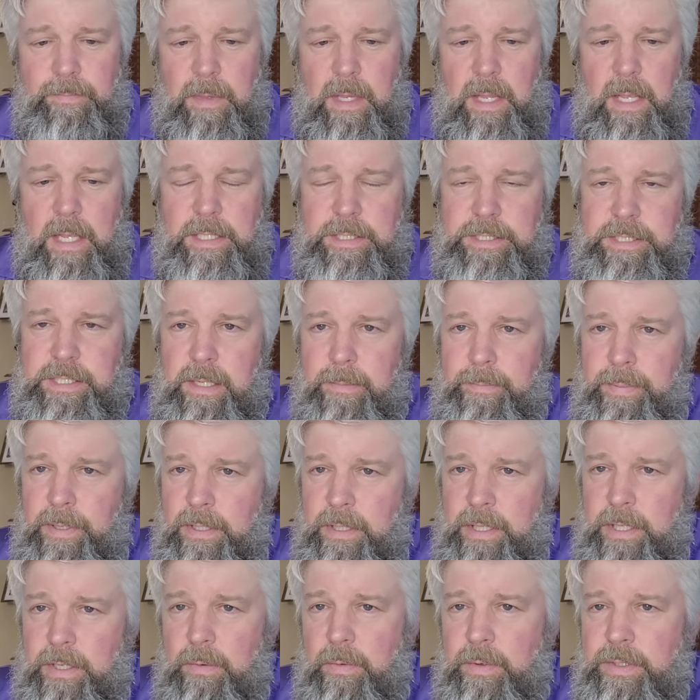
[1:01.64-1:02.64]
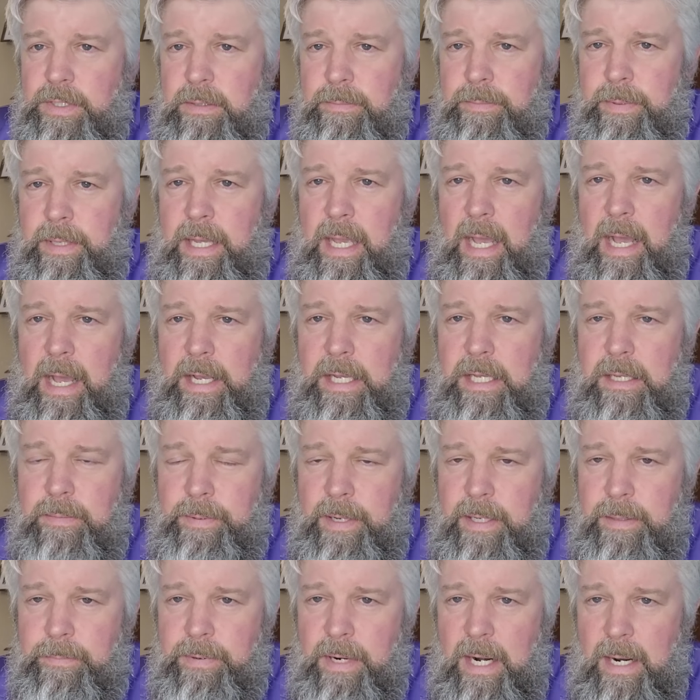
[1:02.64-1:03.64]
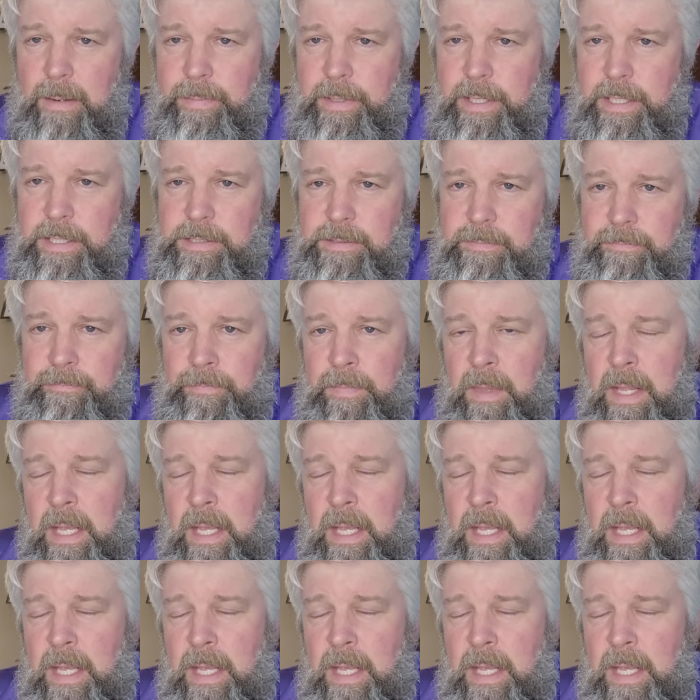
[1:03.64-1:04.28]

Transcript: is typically going to be occupied properties.